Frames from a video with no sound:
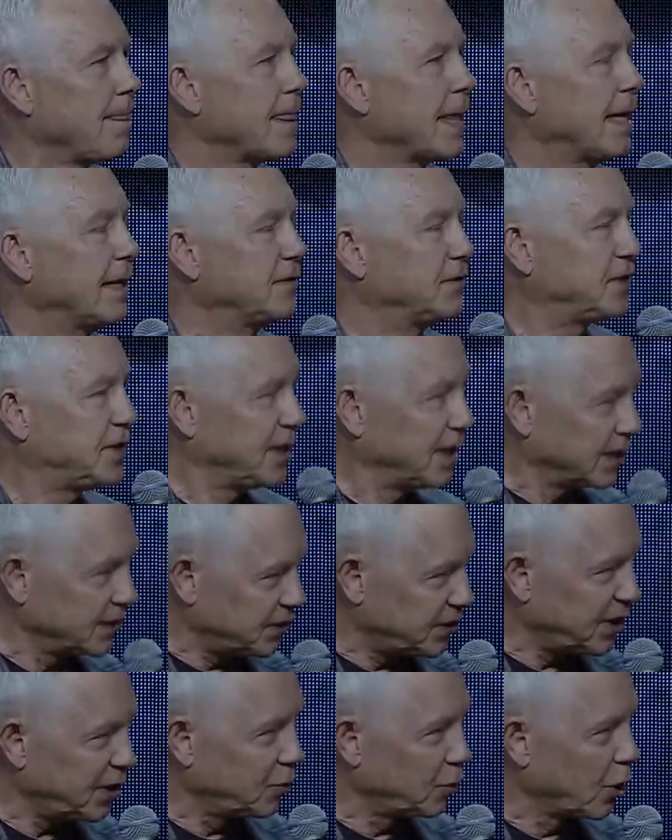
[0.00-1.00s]
and
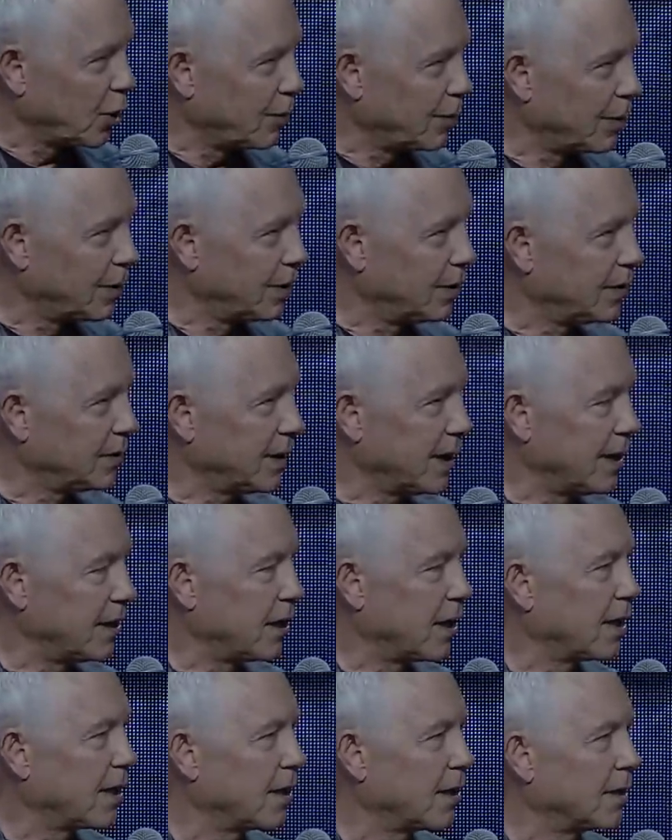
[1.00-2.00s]
CLST Global and
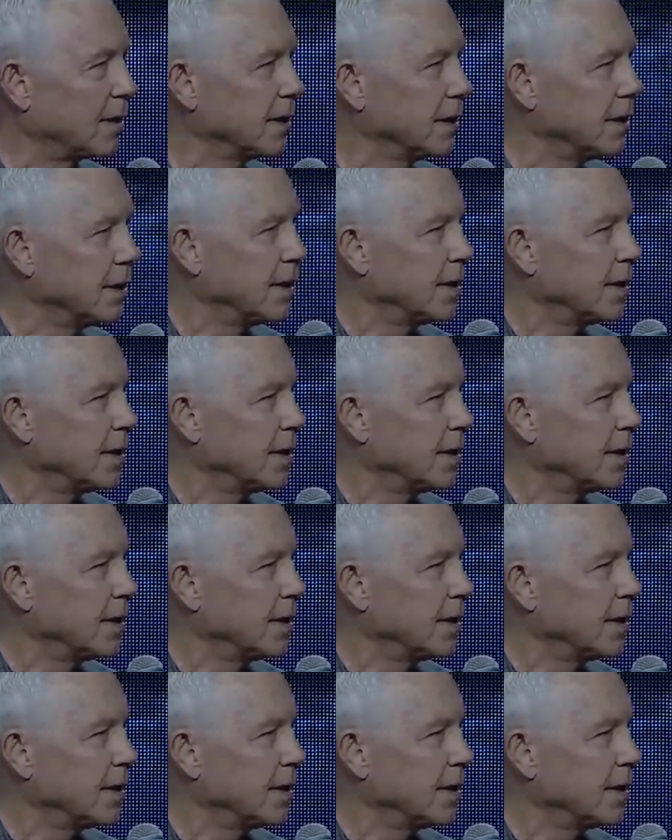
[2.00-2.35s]
our